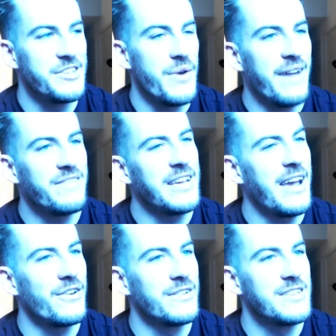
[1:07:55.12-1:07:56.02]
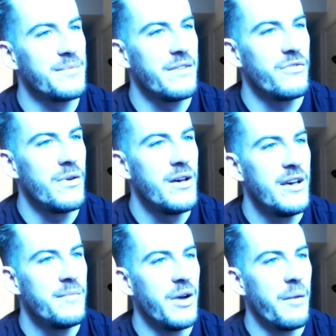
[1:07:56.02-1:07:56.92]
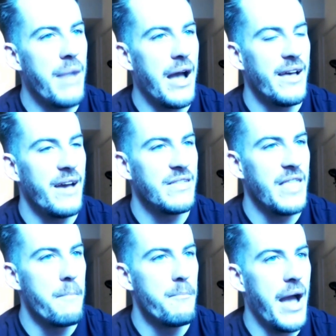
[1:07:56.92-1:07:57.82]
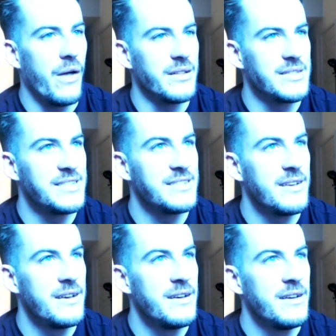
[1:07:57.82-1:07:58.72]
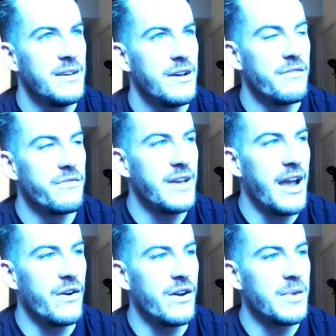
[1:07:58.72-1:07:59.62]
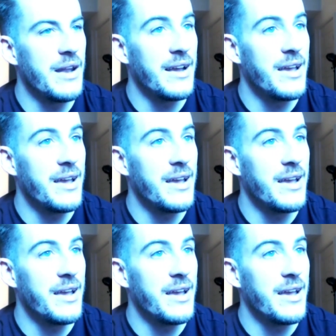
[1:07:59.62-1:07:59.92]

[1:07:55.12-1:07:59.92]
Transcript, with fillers: you have to care on some level, but having that balance of caring but not